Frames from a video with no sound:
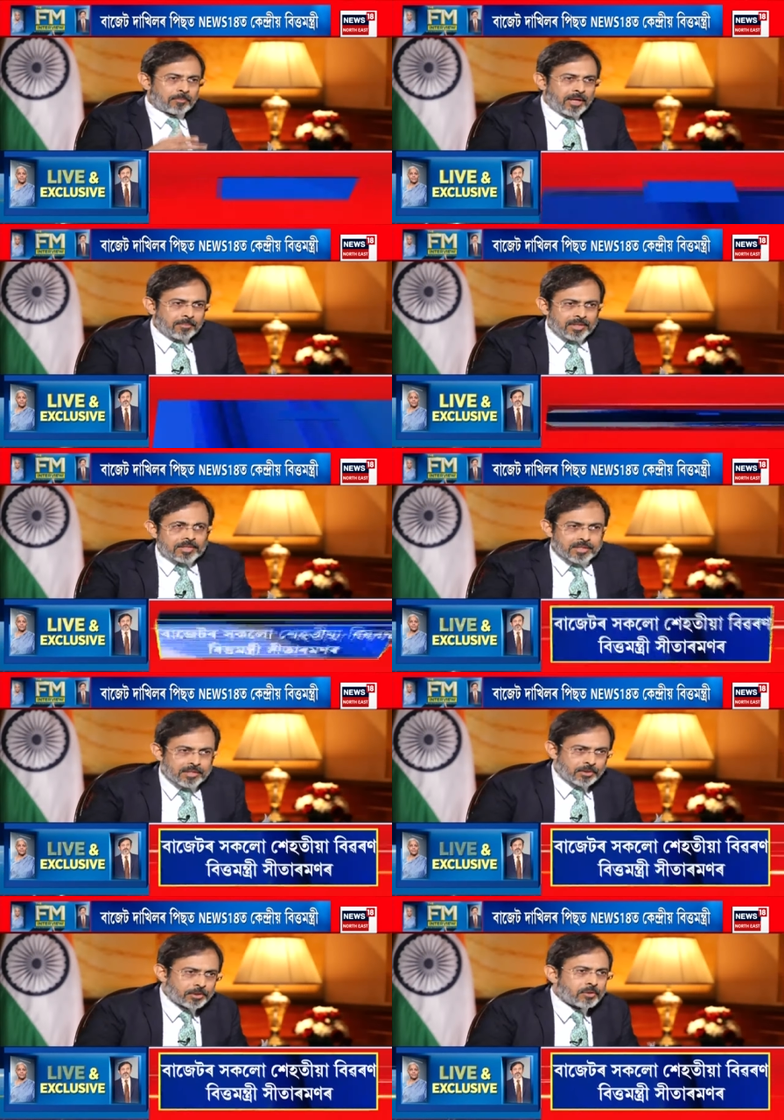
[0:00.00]
Minister has
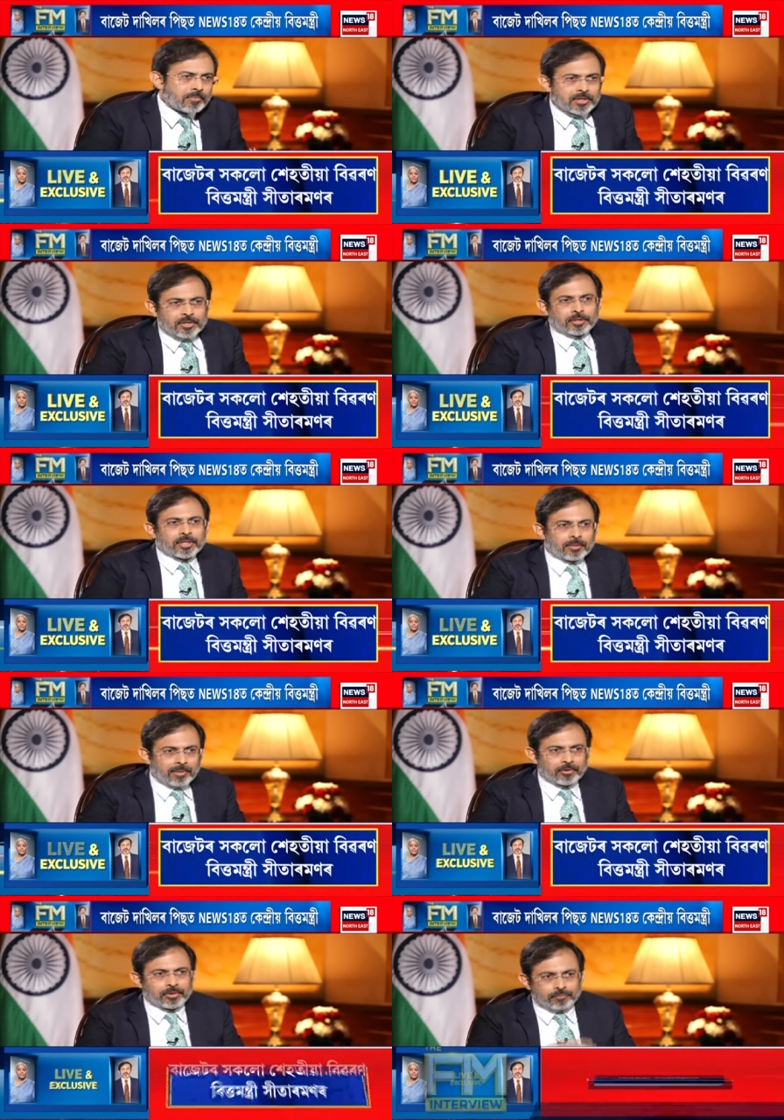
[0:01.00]
also been talking
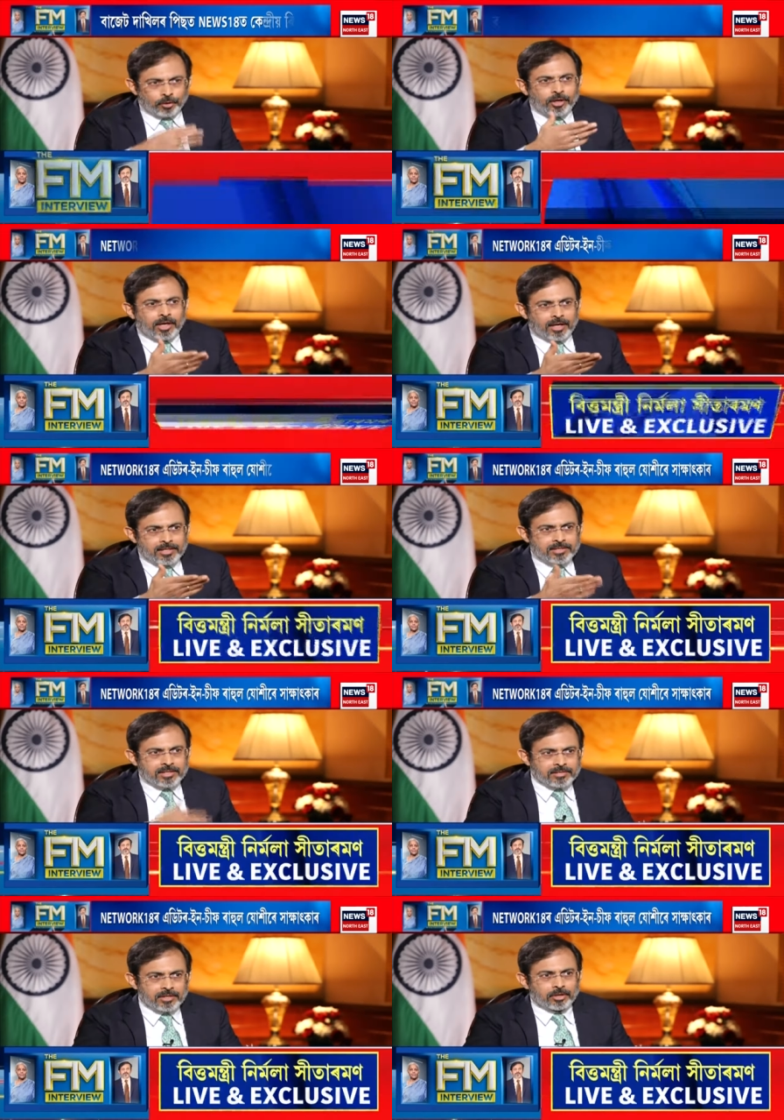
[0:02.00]
about, the four castes, as
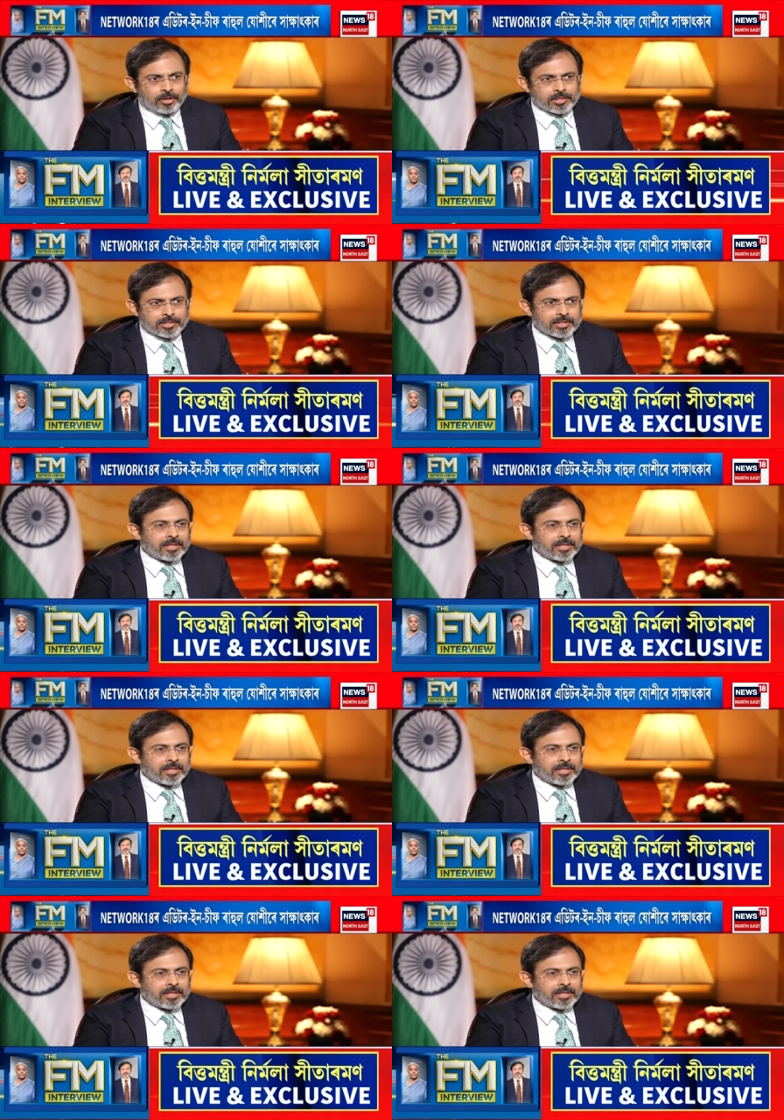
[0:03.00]
he calls it.